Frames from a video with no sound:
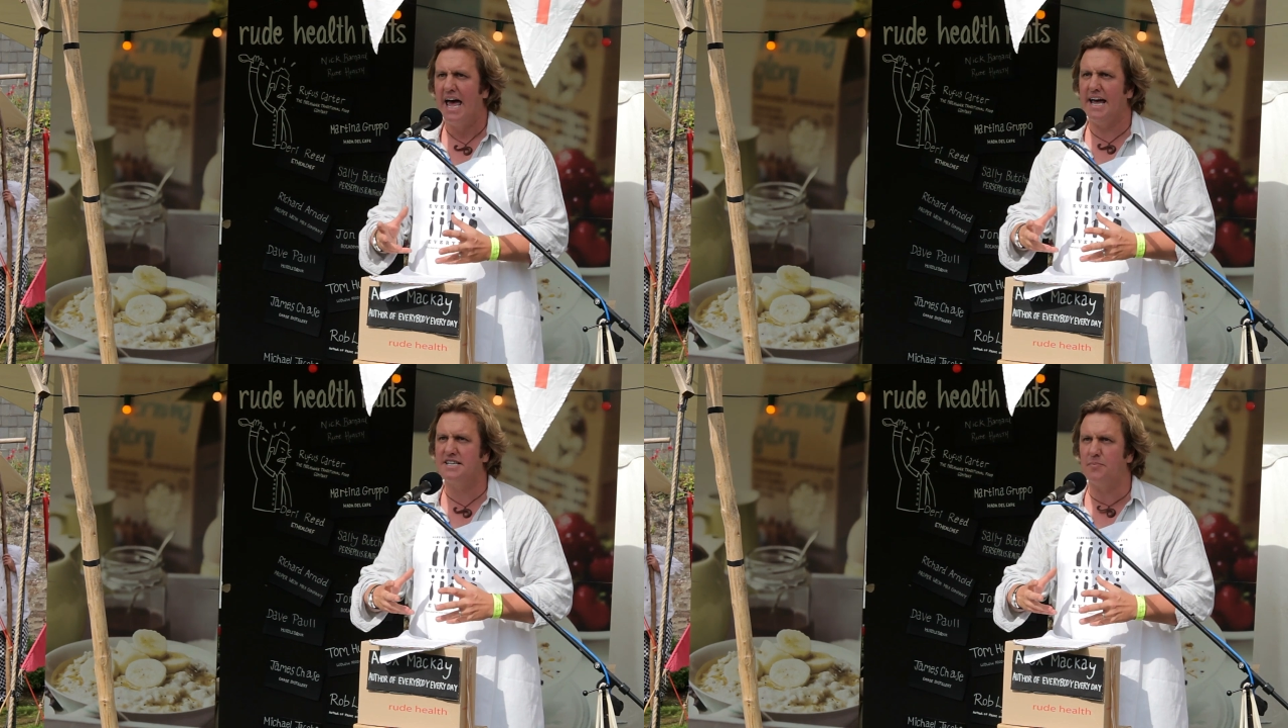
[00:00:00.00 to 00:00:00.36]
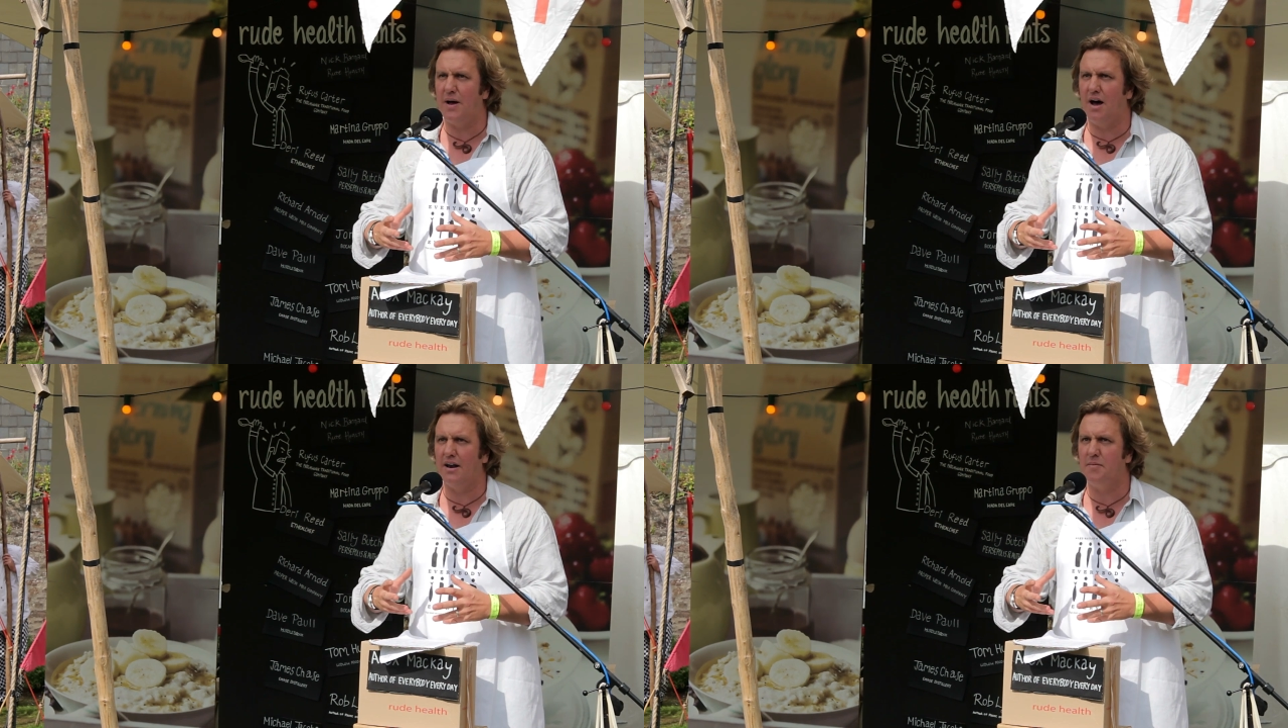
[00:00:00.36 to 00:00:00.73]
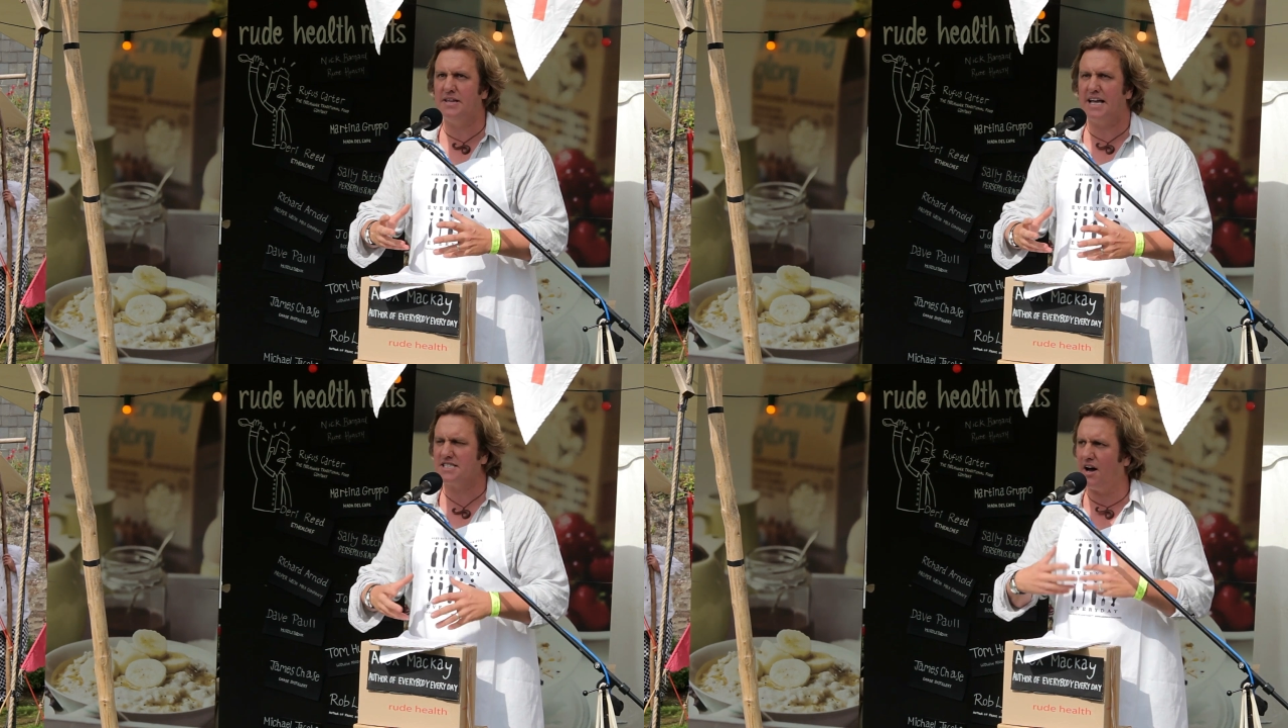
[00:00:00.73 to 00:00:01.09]
It's about,
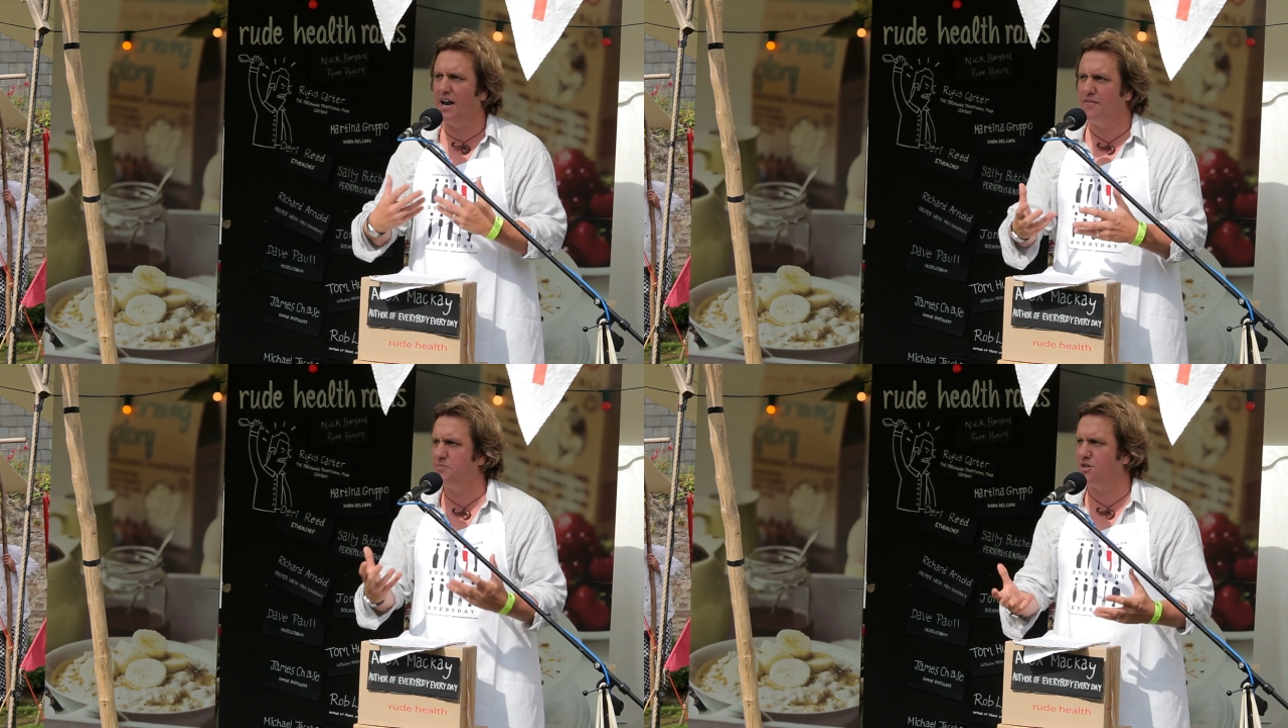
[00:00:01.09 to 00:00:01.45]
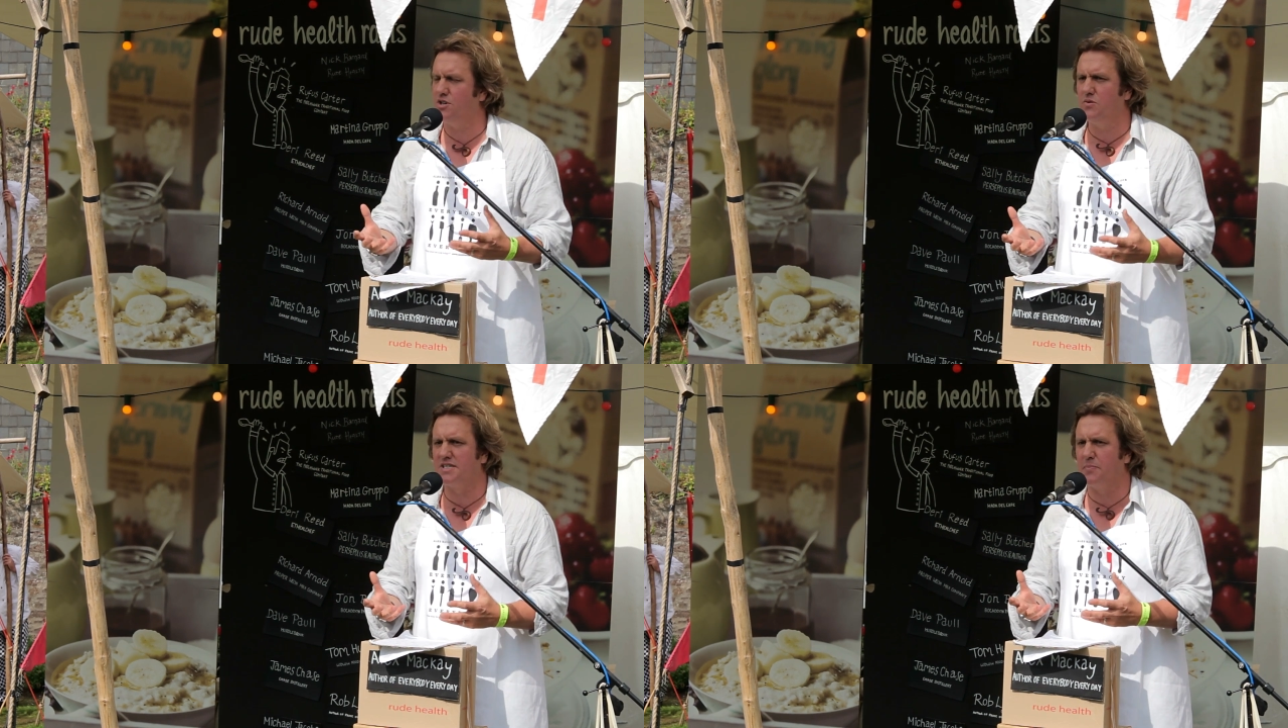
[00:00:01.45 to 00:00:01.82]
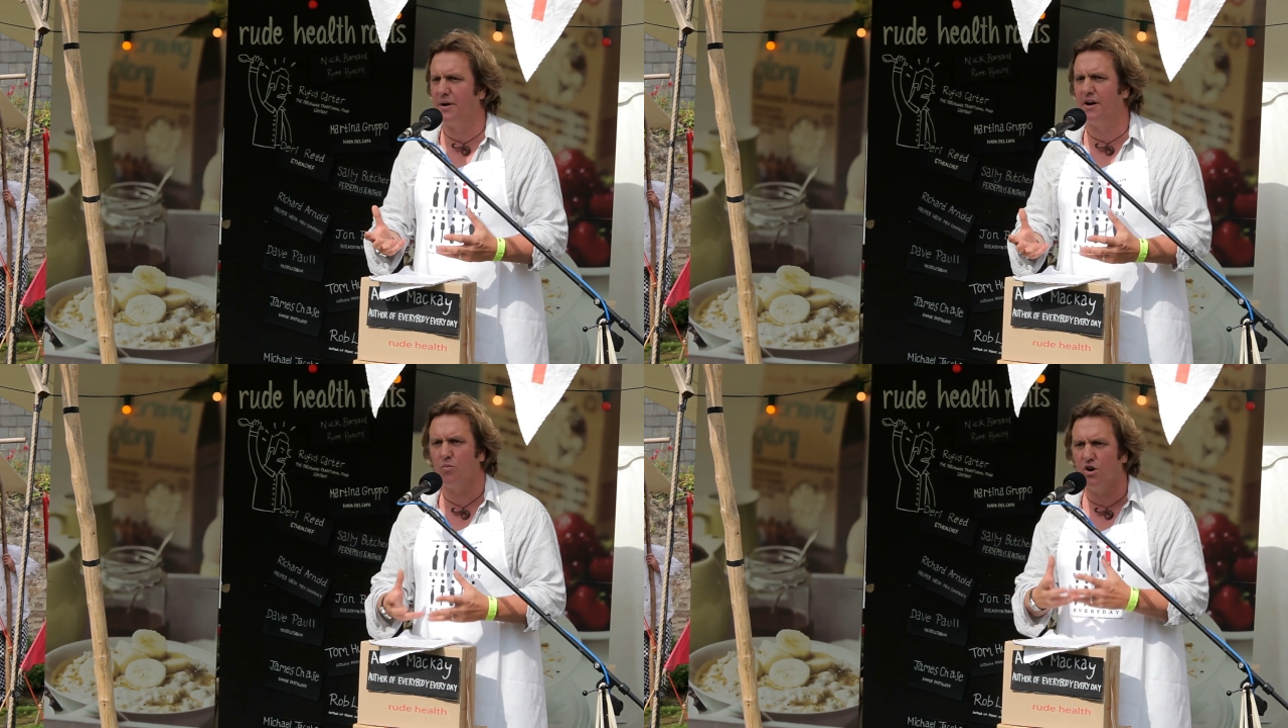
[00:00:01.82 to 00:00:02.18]
that's kind of up to you as a
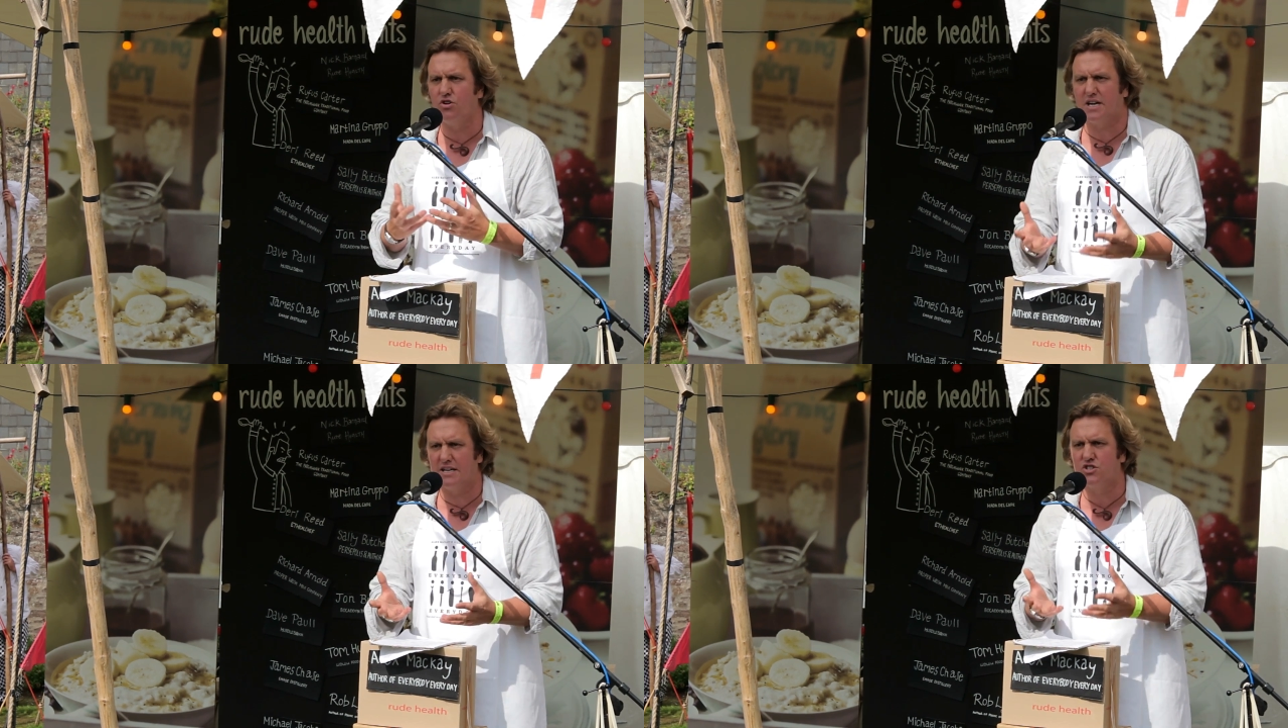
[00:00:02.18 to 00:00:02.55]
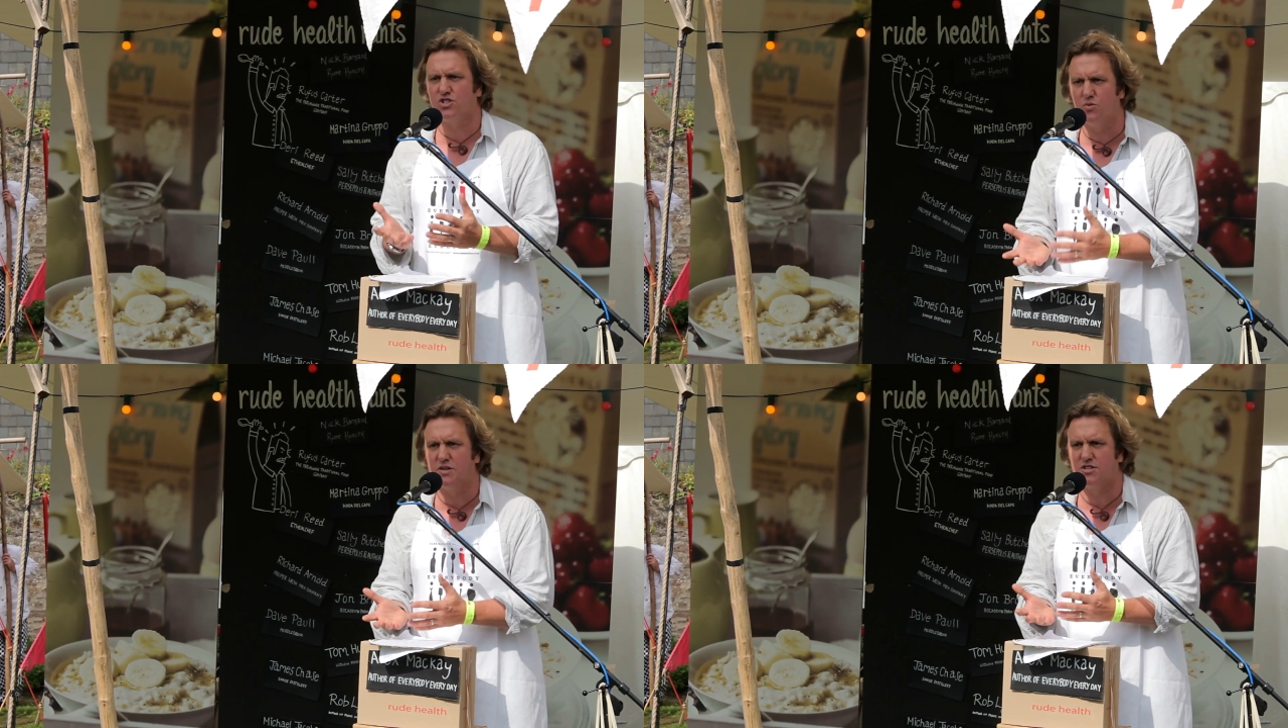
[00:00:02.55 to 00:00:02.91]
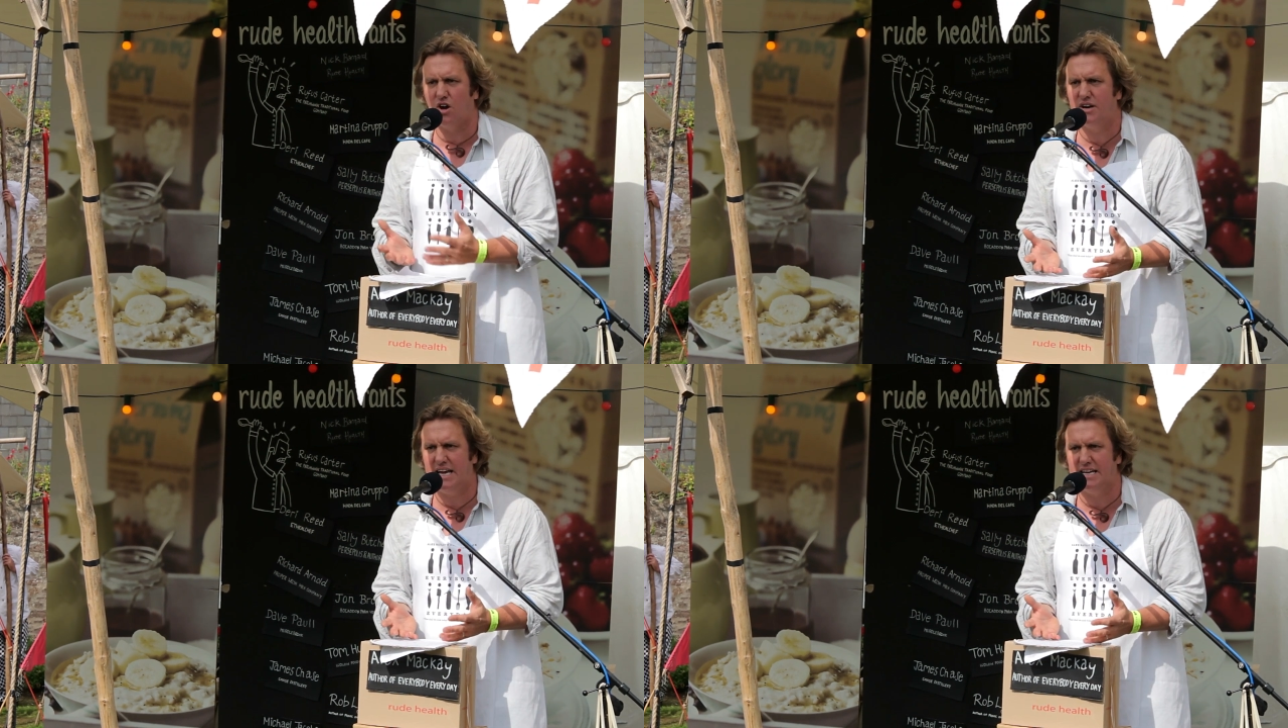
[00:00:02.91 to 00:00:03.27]
parent, what your kids do and
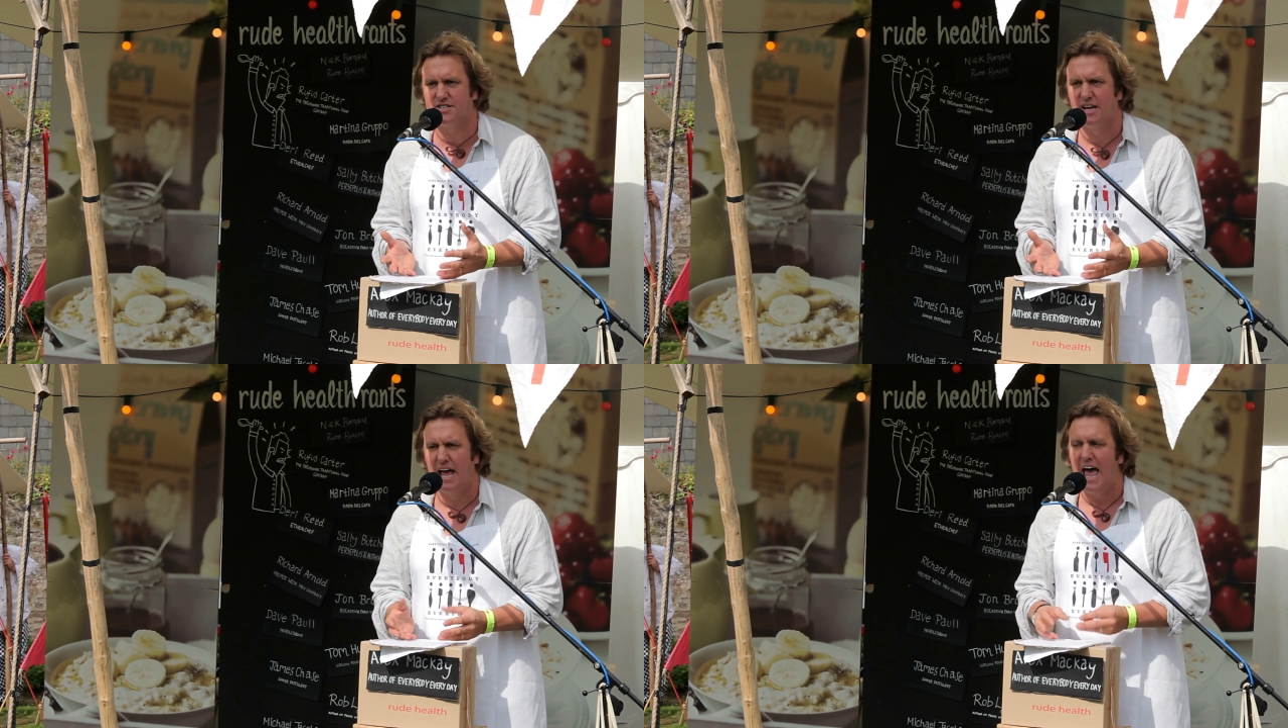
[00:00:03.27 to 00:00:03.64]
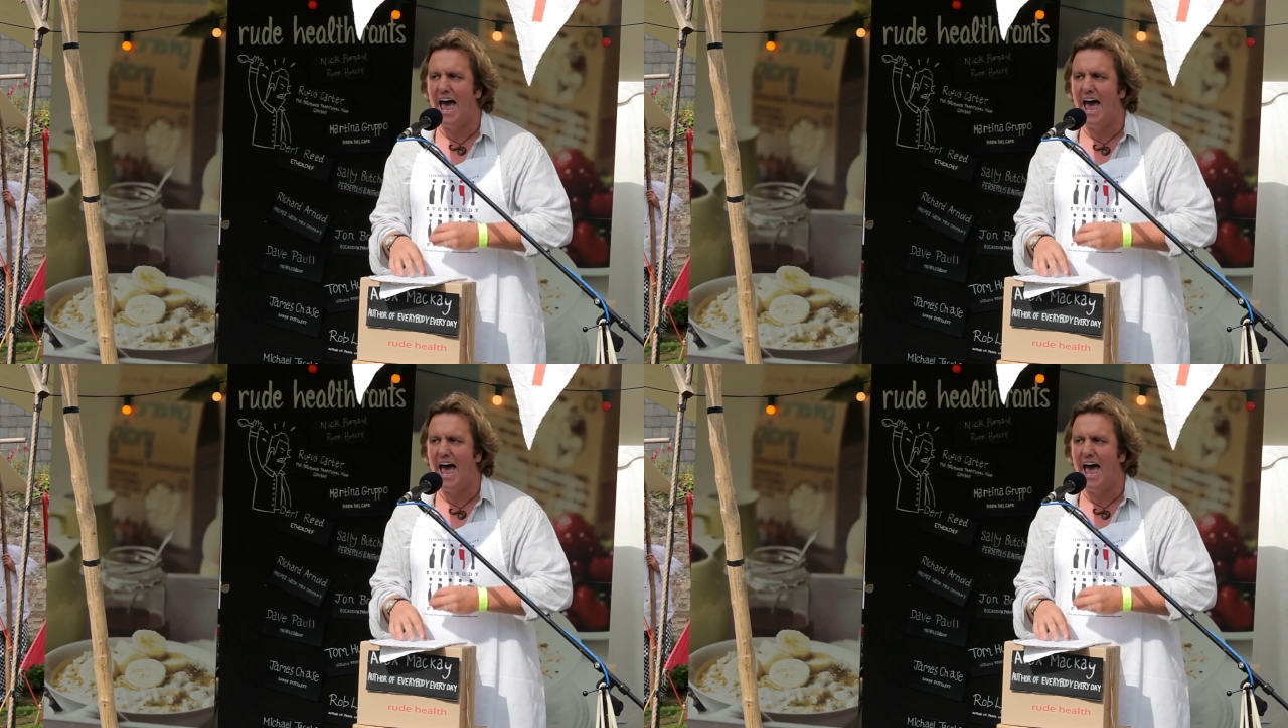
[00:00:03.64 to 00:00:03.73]
don't eat.